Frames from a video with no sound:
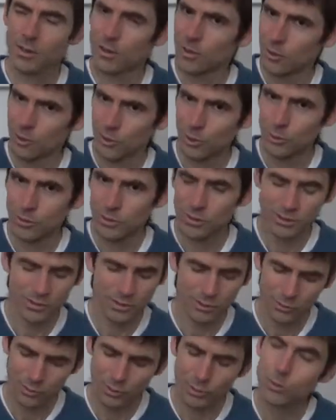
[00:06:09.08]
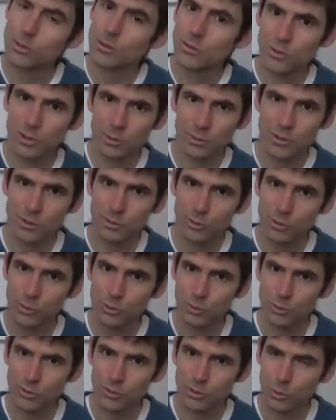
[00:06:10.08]
A lotus grows from its
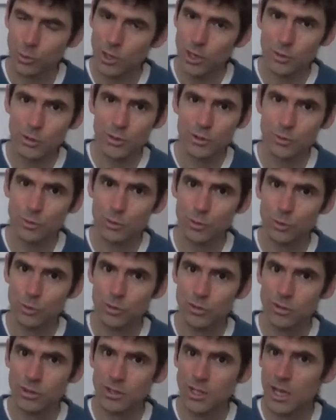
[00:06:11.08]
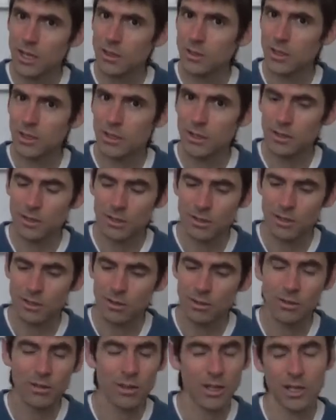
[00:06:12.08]
roots. Where are its roots? In the
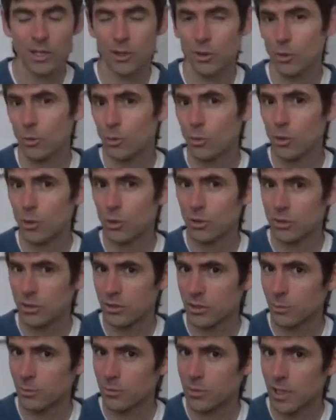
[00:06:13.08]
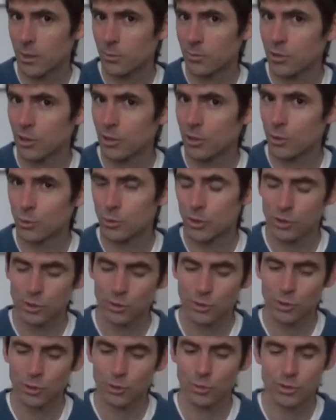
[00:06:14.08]
earth and the water. Sometimes the lotus
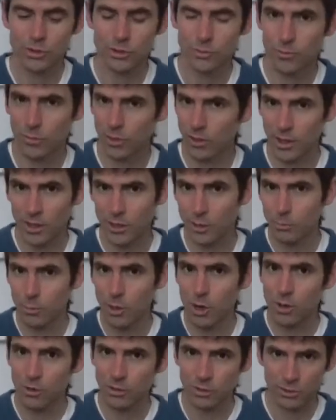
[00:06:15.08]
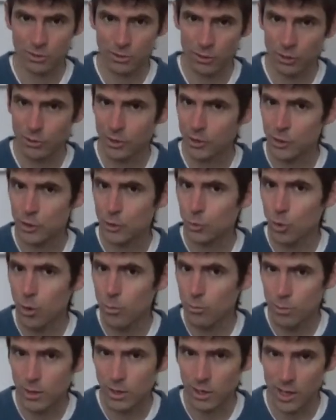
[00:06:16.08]
grows in a pond or in
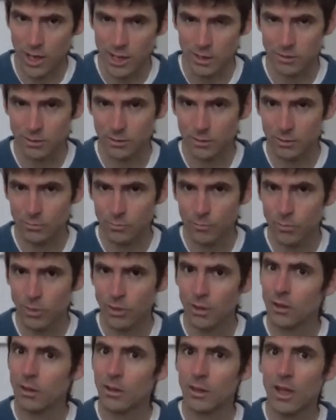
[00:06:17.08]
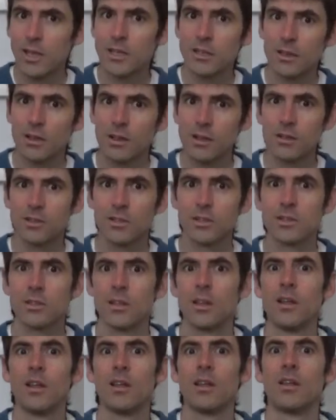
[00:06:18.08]
swampy land. Like
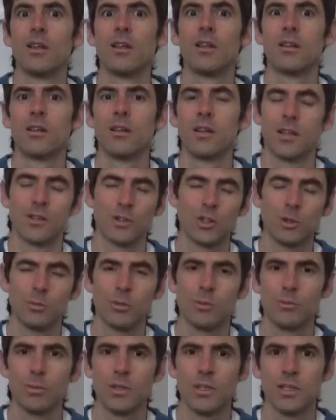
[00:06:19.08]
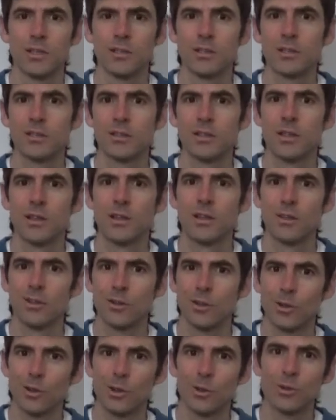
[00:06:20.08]
us, as human beings,
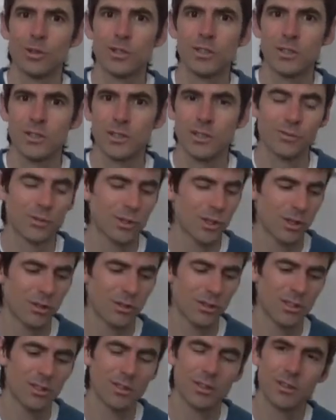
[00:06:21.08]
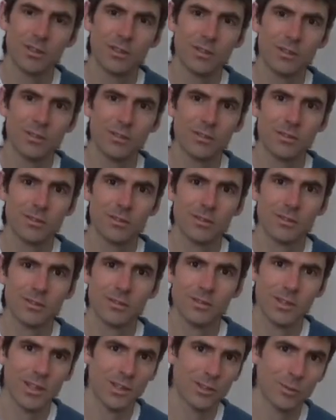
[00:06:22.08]
the lotus lives on the earth
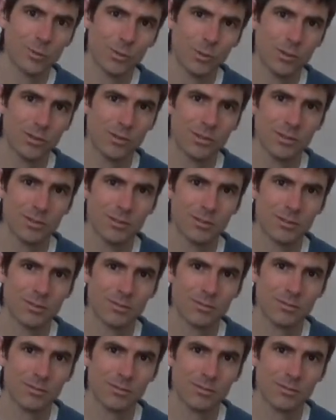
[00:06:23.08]
and water.